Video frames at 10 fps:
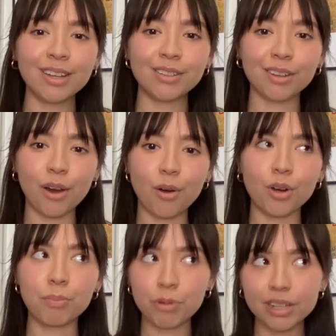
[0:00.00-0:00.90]
So,
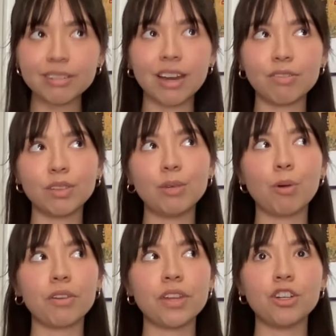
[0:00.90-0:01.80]
Capri's definitely
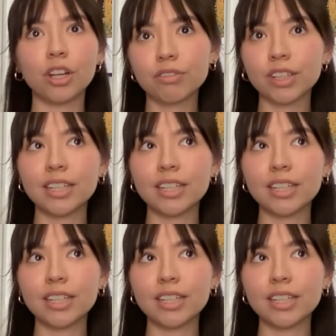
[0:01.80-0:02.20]
worth it just for,